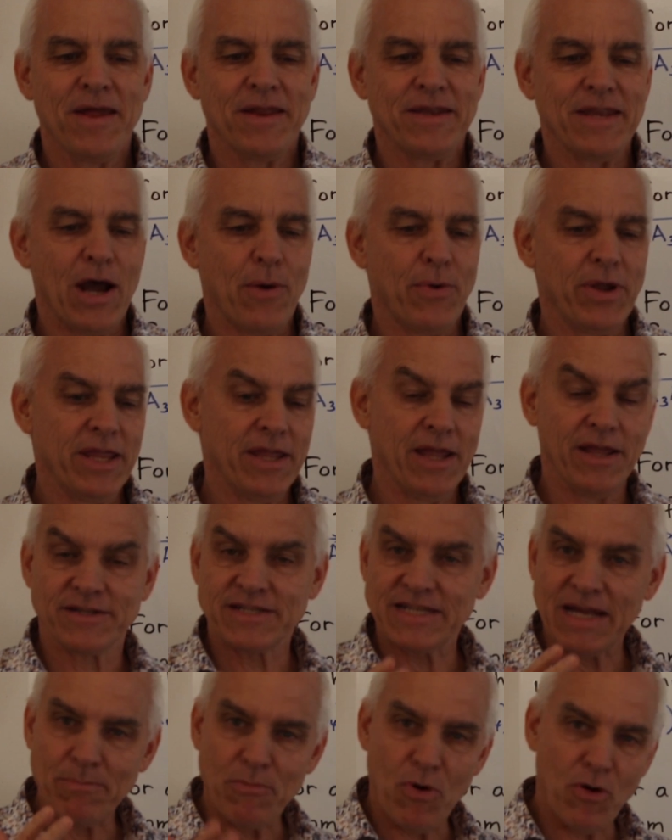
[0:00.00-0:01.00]
Now we can get
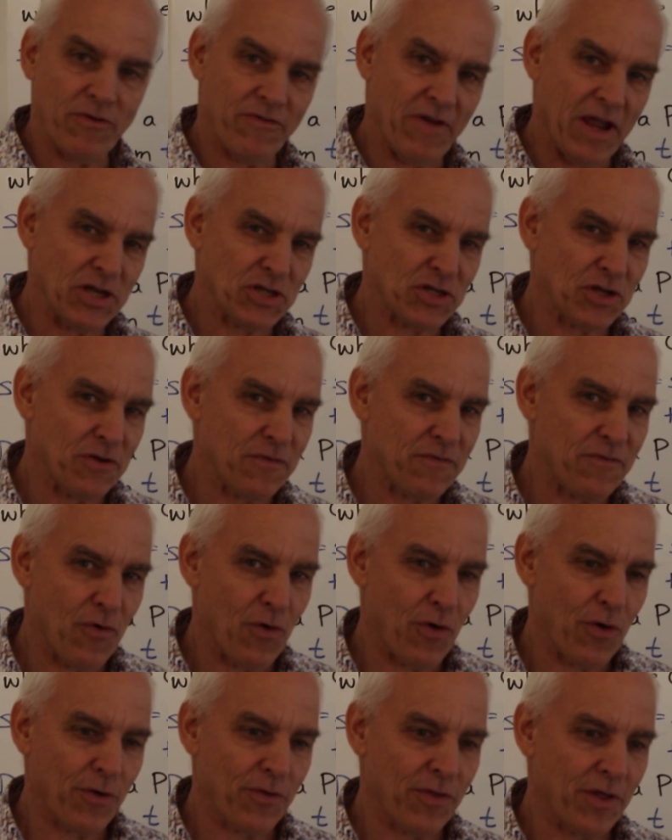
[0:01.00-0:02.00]
some motivation
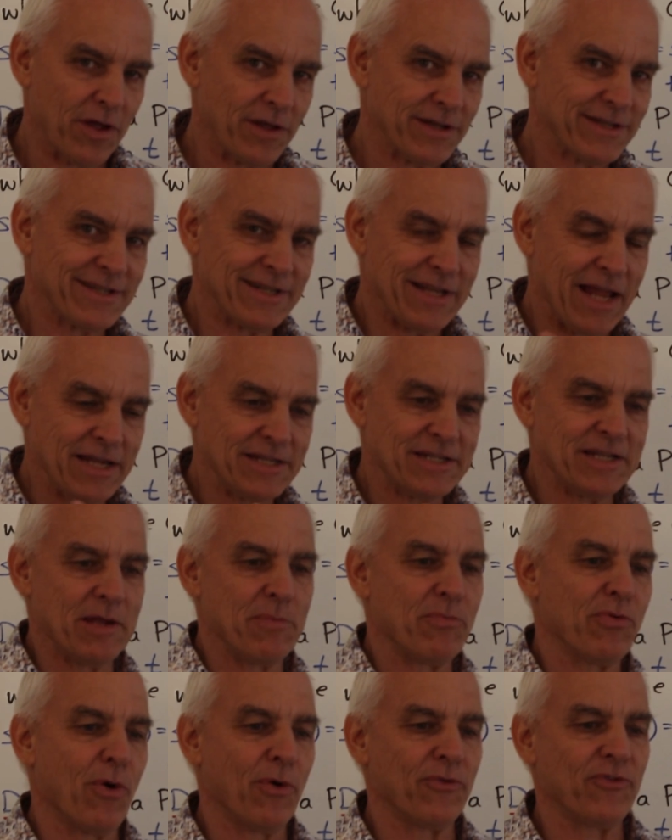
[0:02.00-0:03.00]
for the slicing
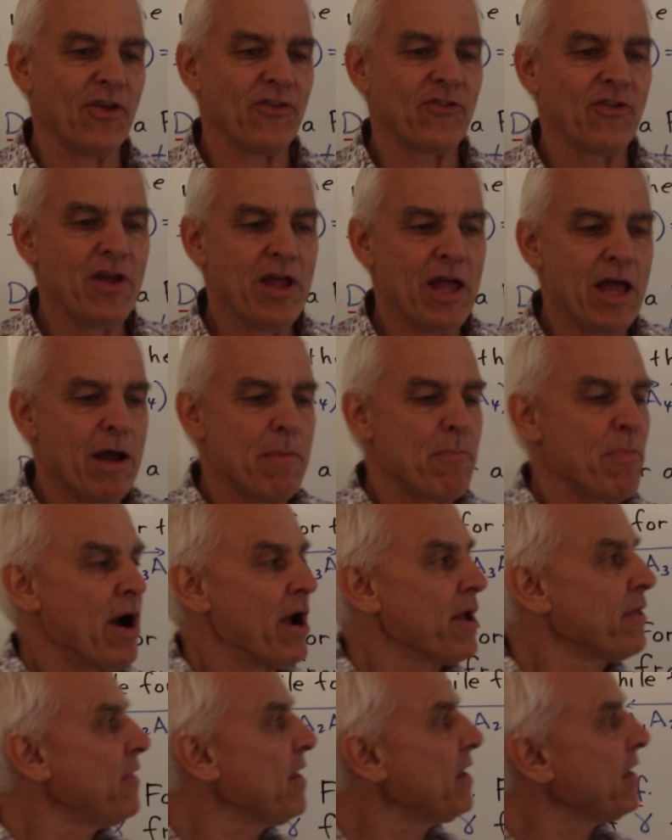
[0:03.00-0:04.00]
process
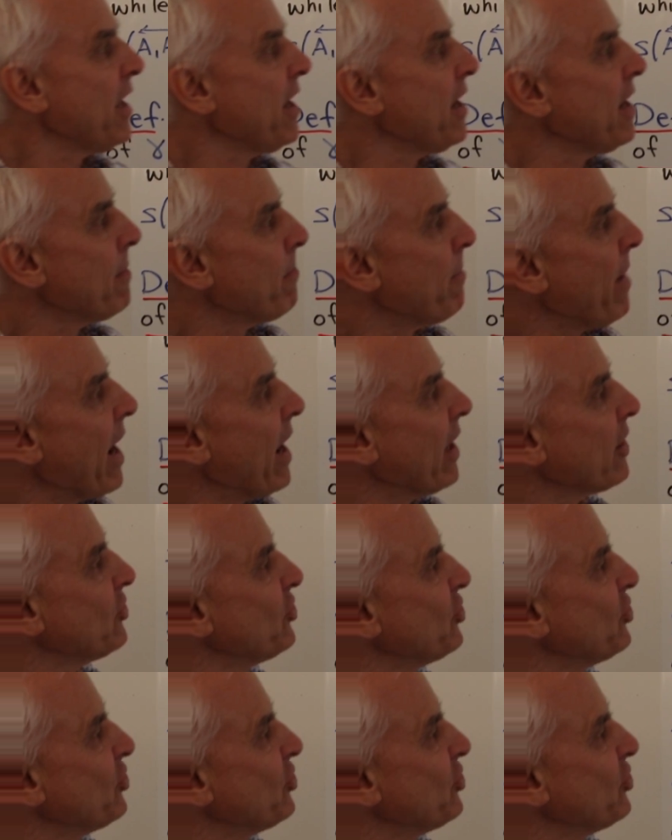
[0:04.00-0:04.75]
by thinking back